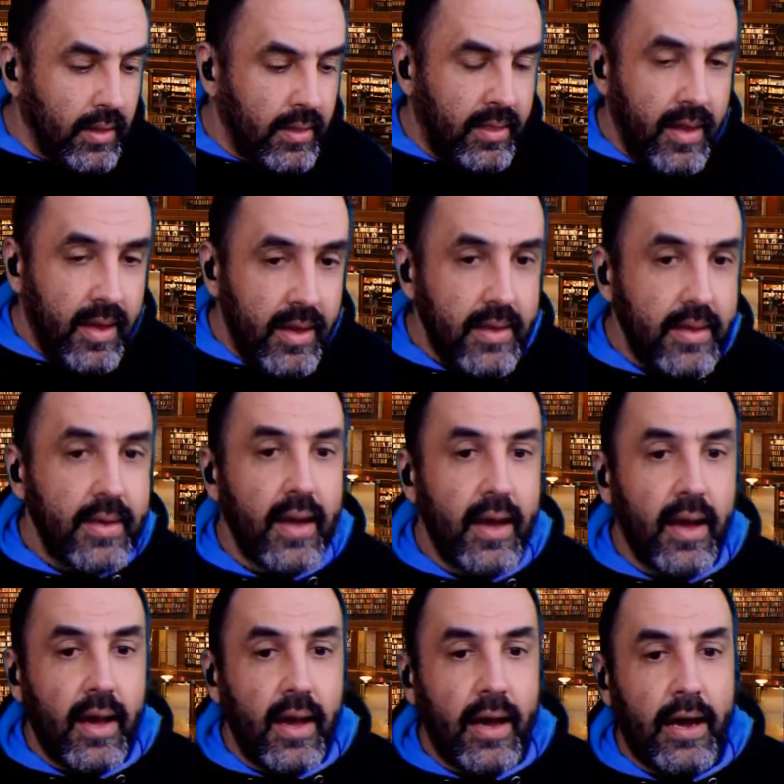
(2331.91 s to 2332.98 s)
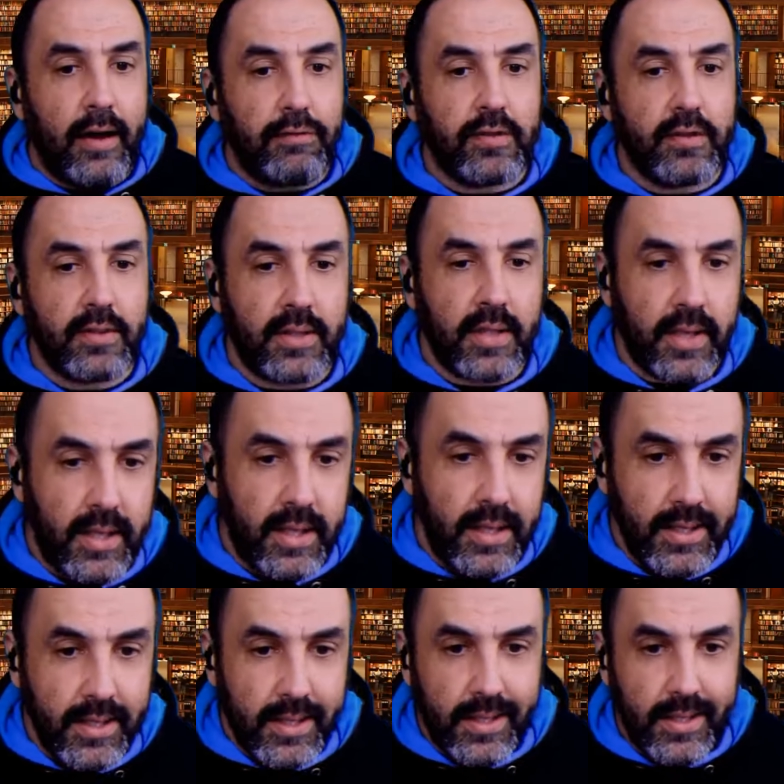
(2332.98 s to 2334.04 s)
day after
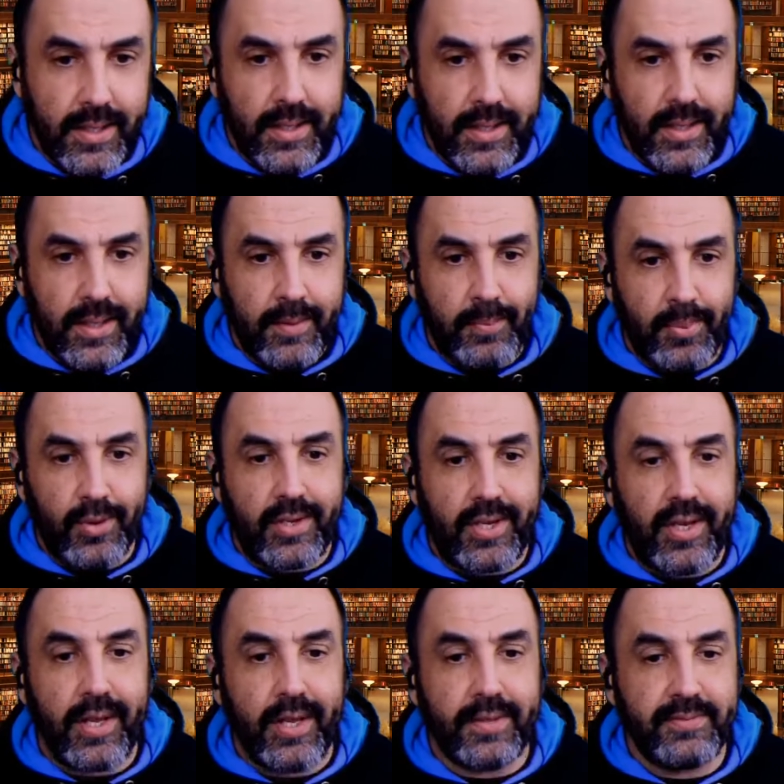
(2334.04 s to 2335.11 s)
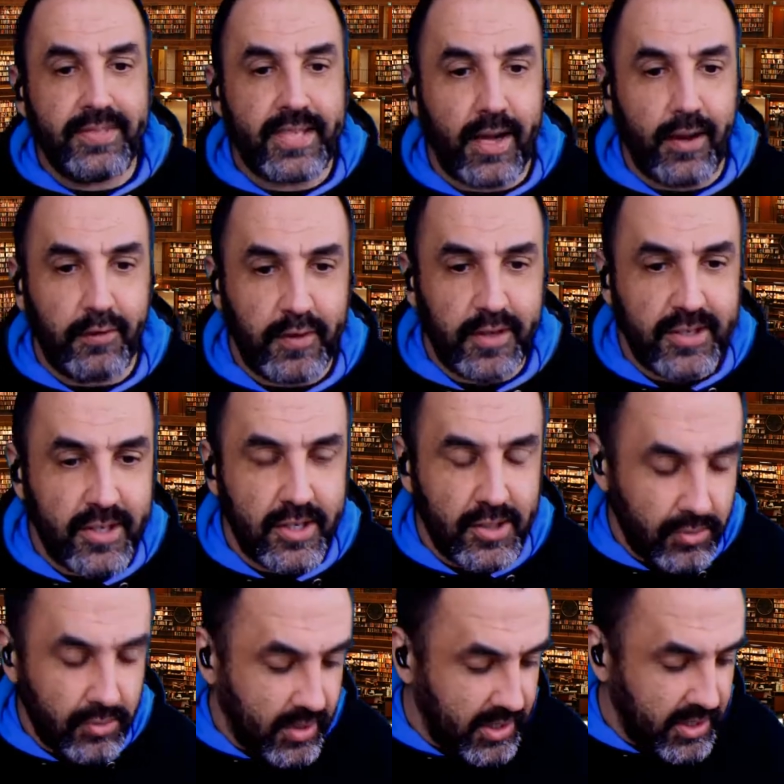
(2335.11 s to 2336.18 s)
day putting himself in
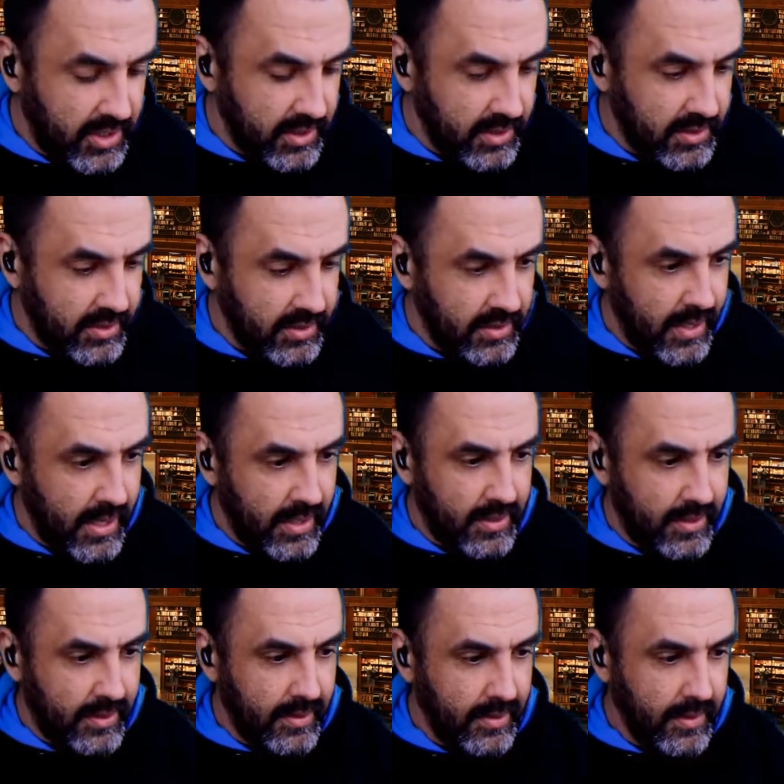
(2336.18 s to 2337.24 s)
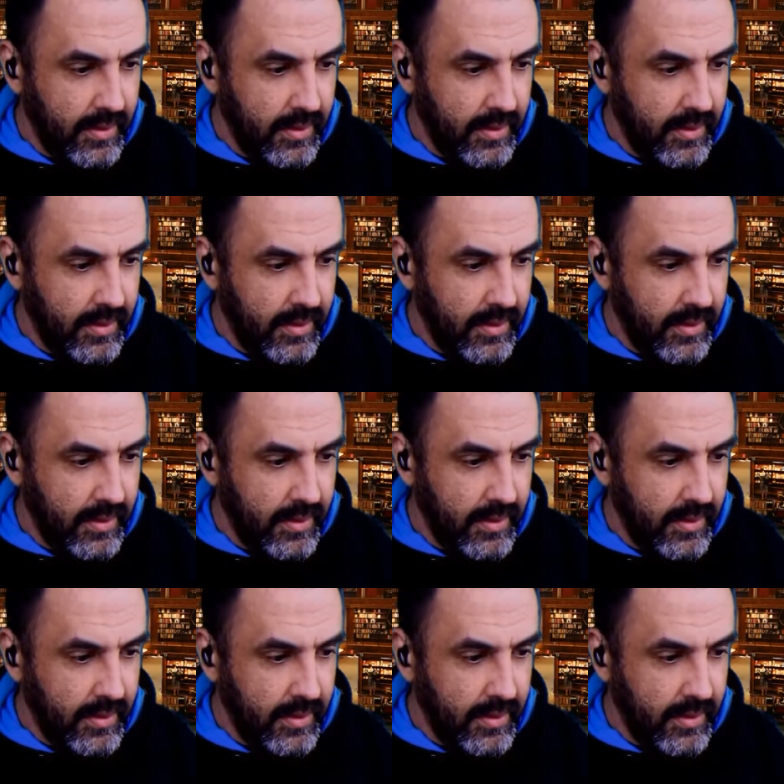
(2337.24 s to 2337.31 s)
situations that